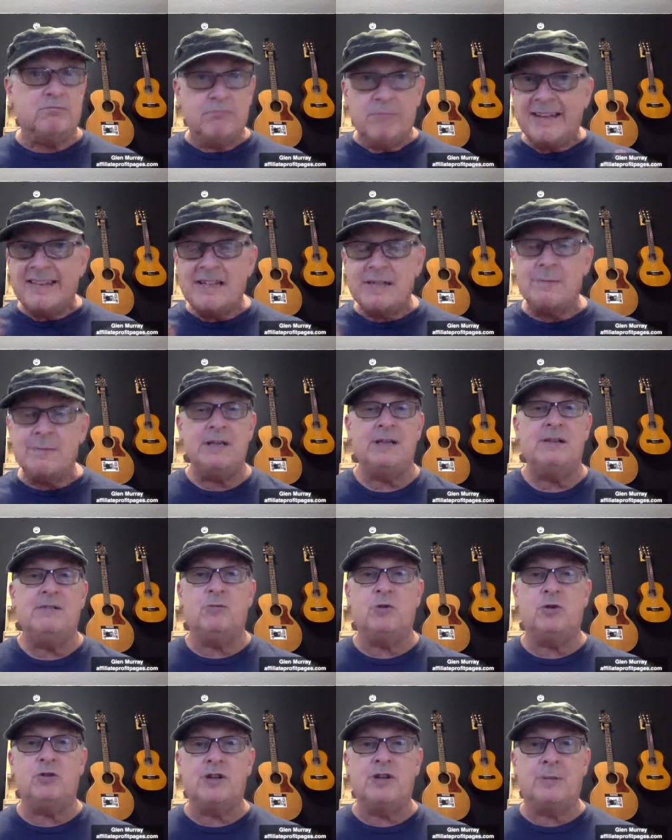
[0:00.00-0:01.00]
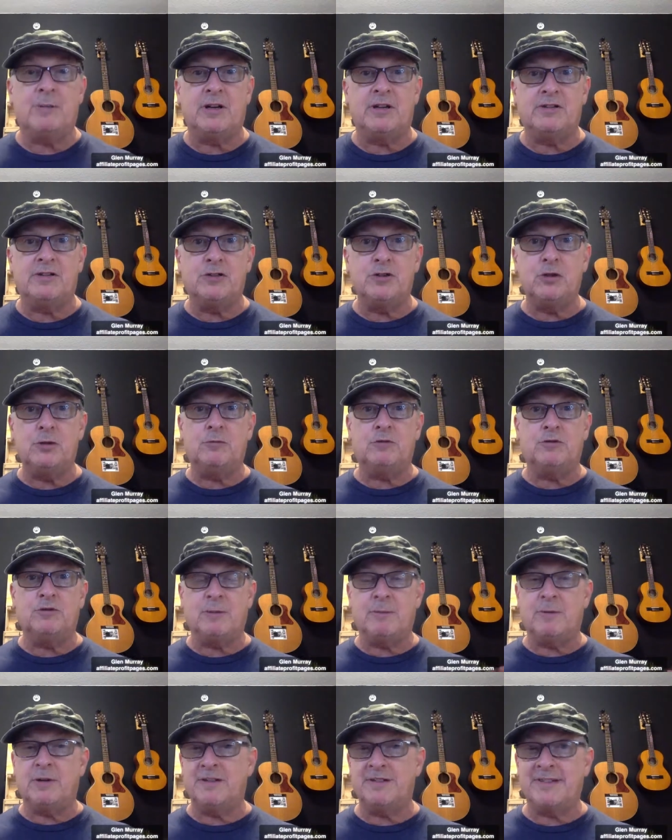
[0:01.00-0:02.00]
message me and we'll jump on a Zoom, we'll
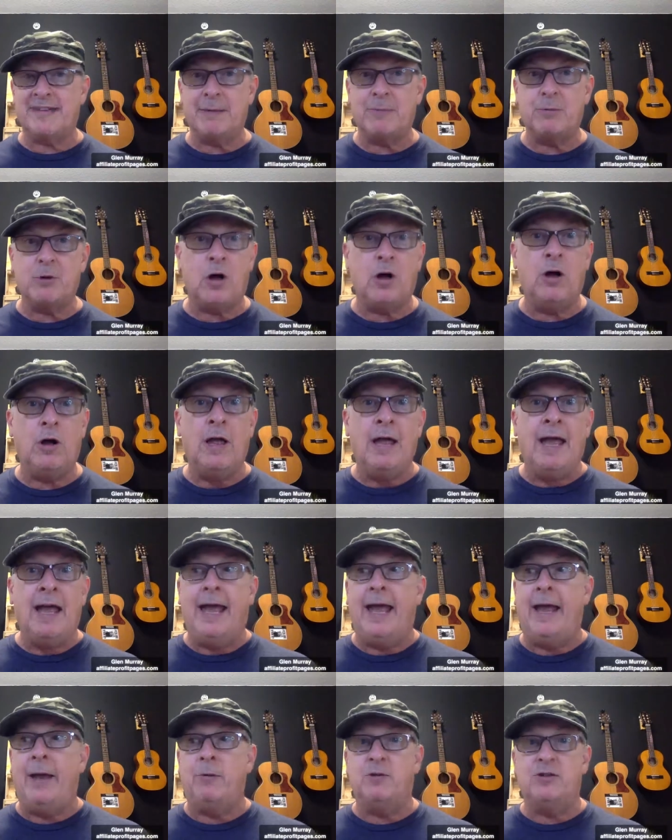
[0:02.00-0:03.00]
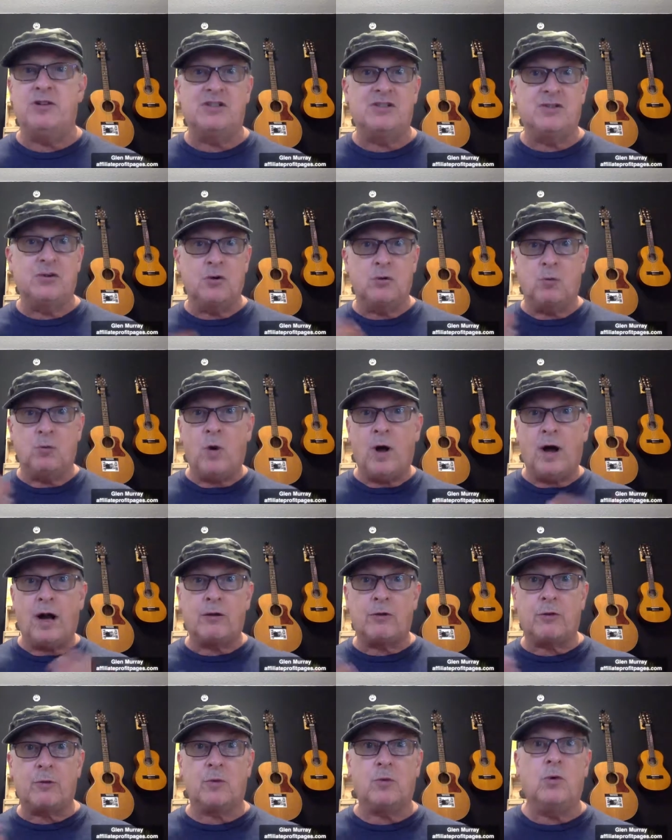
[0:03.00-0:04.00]
jump on a Skype call, and we'll just sort of
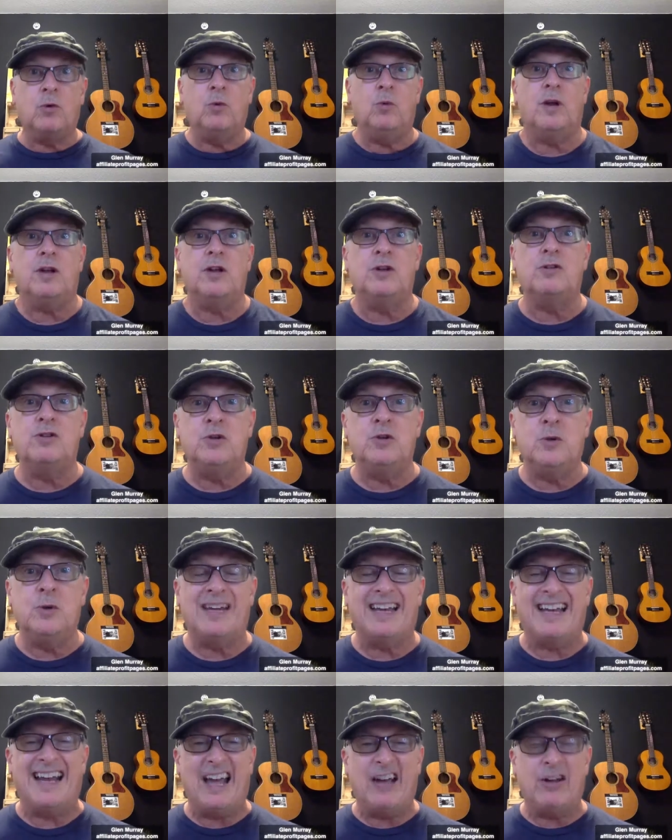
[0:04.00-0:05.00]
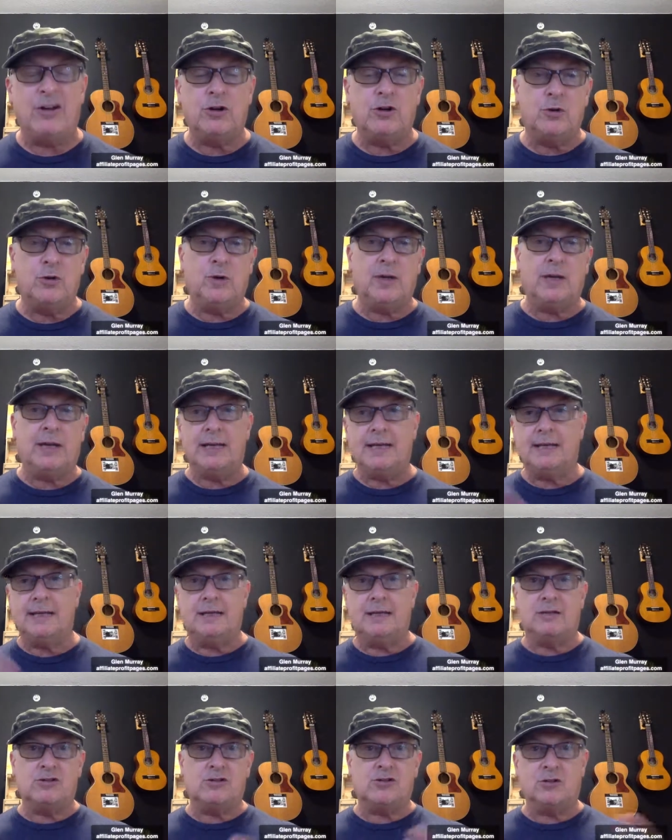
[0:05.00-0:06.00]
walk through what you're doing and how you're doing it,
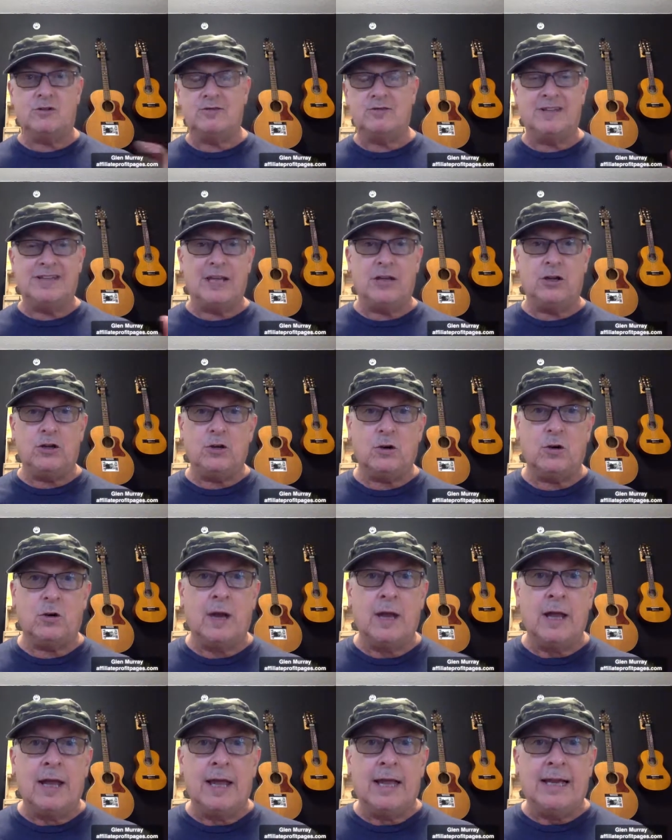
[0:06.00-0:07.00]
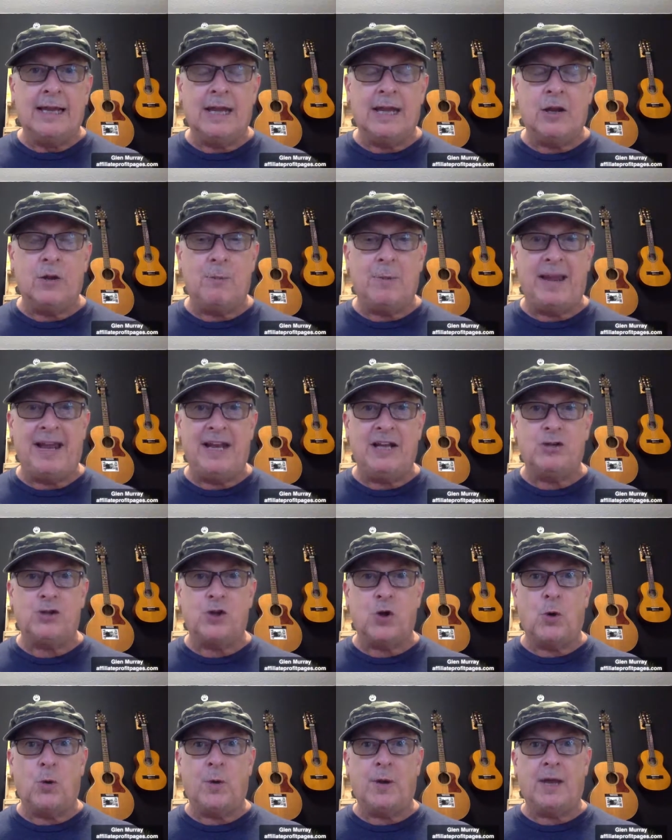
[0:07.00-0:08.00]
and sort of get your page
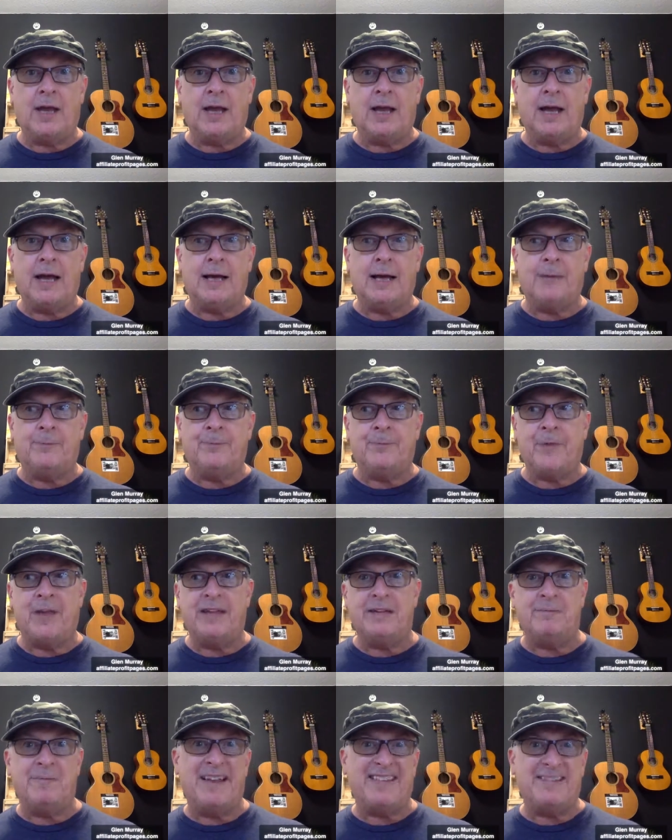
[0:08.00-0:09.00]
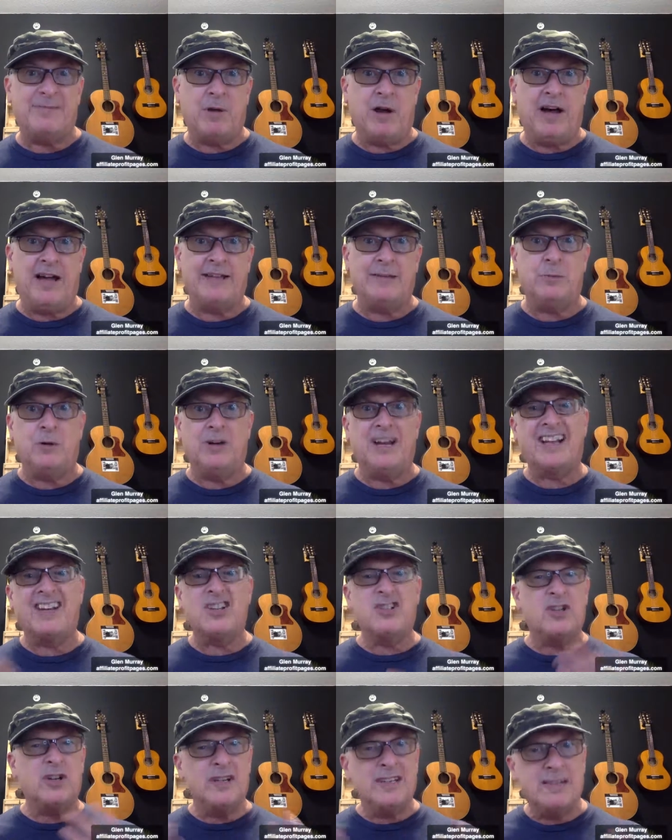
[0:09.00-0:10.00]
going as best possible. And I
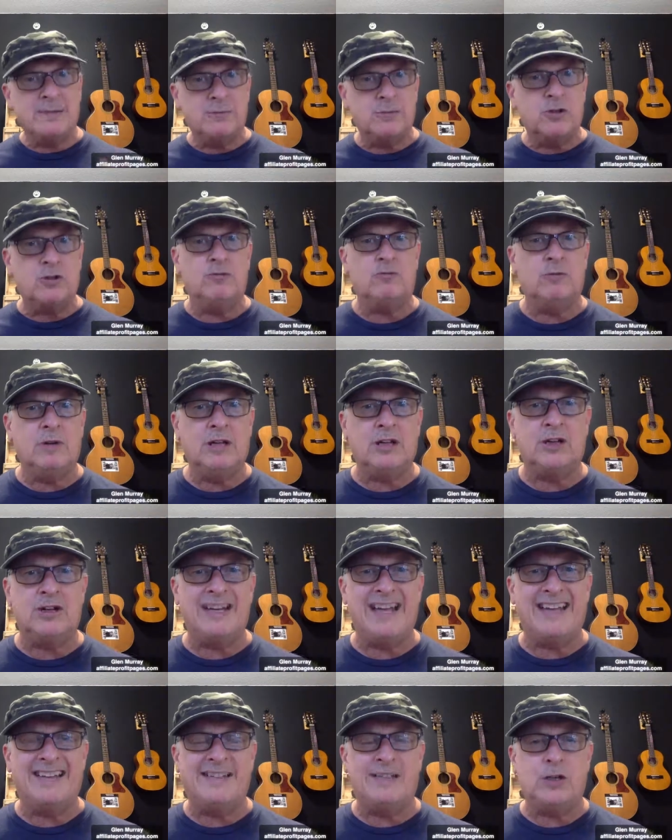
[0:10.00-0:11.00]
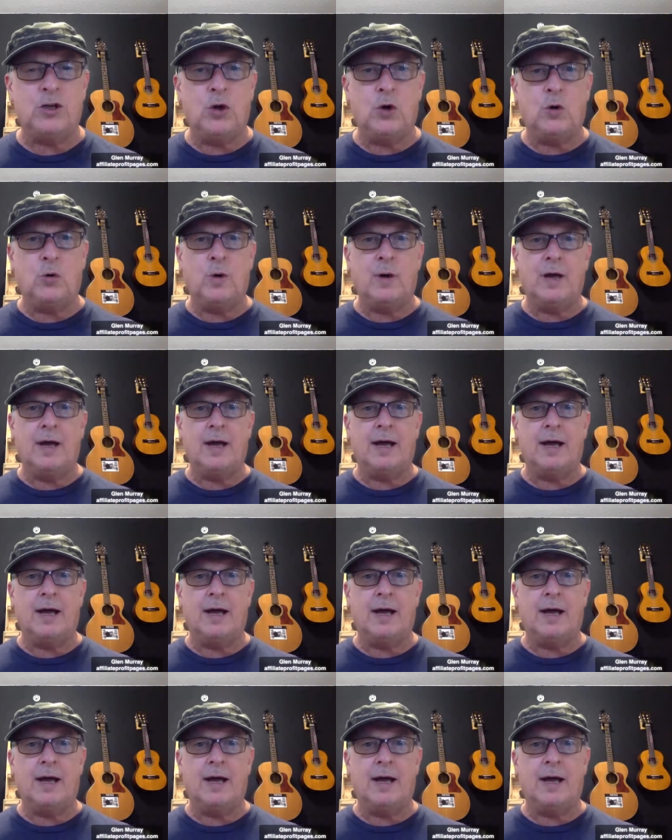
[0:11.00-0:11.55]
can show you some really good SEO